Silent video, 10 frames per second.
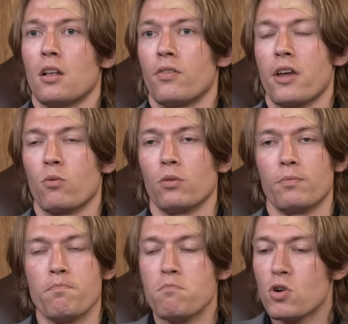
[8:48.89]
they will
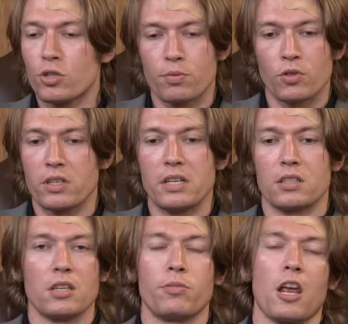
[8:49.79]
much more
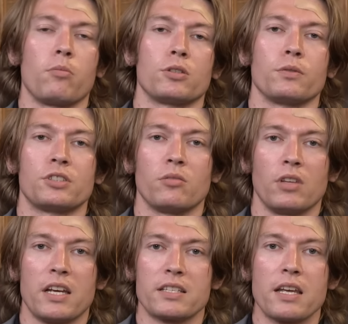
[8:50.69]
easily be able to
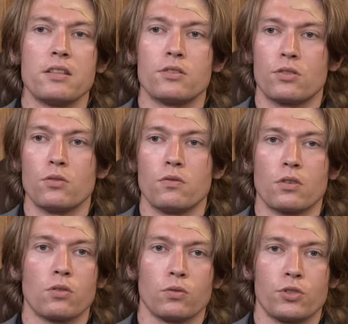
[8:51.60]
assimilate into the
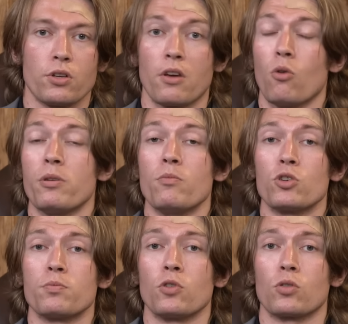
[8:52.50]
culture. They will be
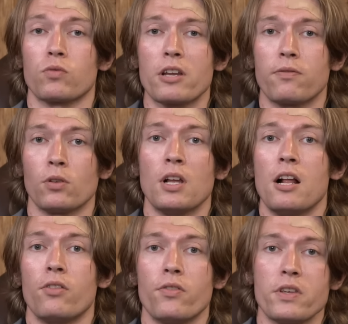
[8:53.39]
much more grateful
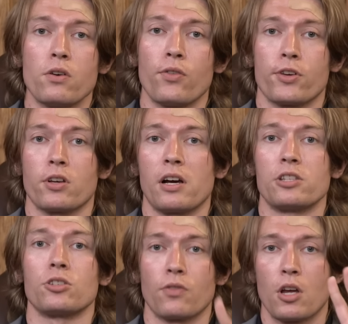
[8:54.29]
than the other
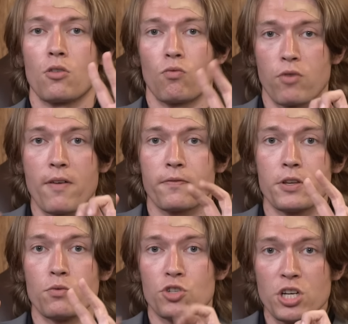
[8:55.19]
kinds of
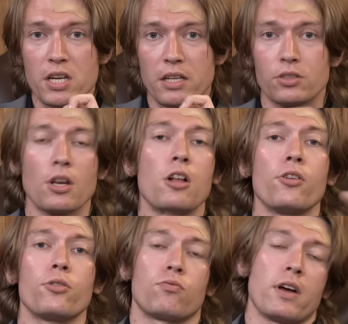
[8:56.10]
refugees
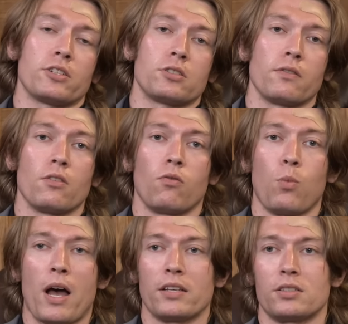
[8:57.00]
that the rest of the
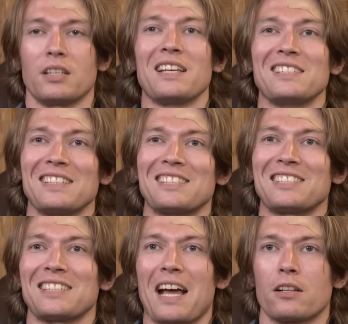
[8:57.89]
West is
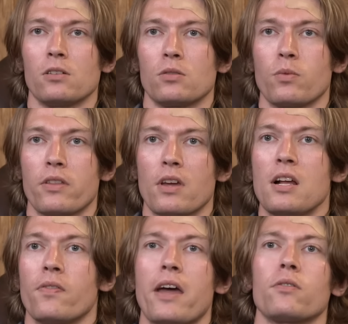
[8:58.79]
saddled with.
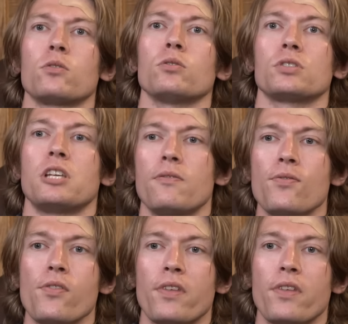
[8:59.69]
Now, of course, given that